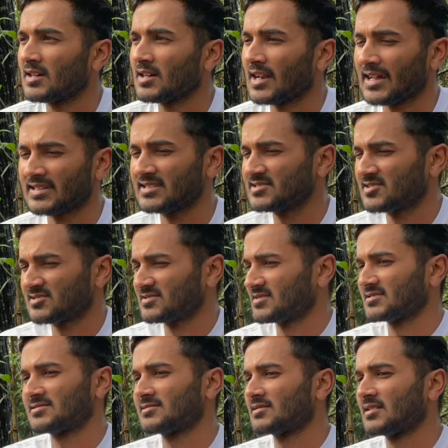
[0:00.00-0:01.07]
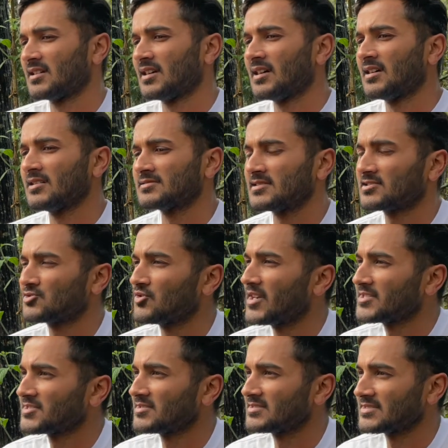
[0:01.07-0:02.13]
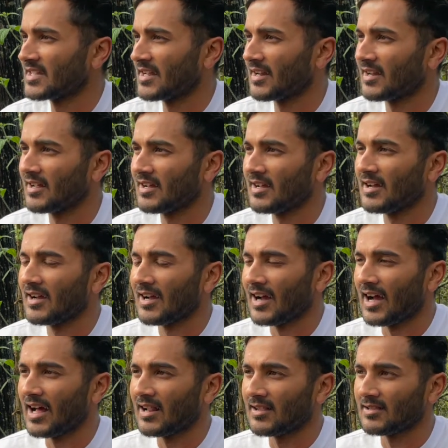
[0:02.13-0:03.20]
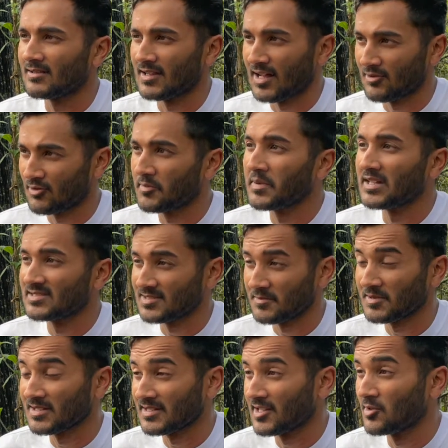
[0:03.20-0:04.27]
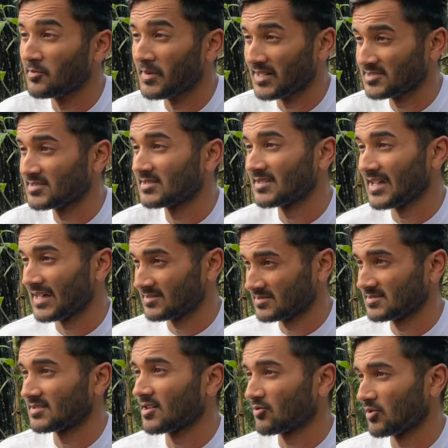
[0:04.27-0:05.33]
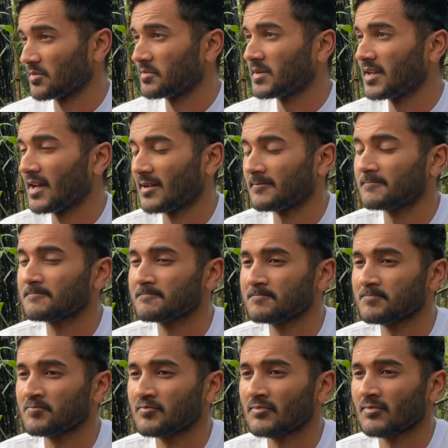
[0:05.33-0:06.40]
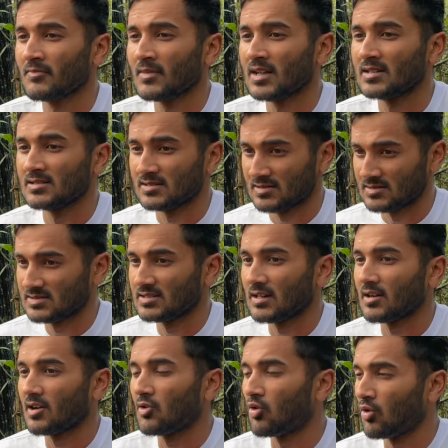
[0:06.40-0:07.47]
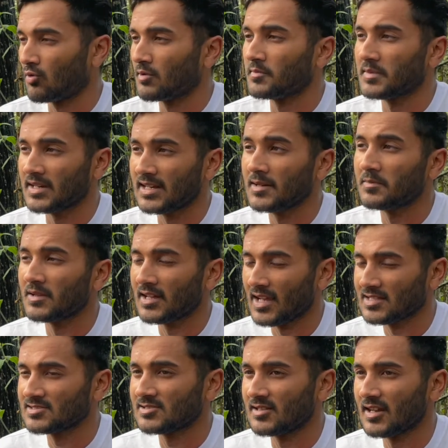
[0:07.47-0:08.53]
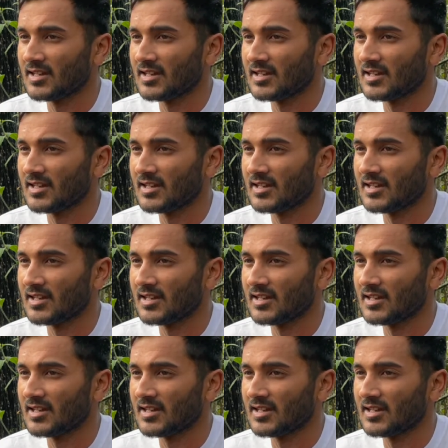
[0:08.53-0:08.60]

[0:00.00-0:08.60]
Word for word: Like these are just situations. And I'll, I'll repeat something that you mentioned that stuck with me and stuck a chord with me deeply yesterday.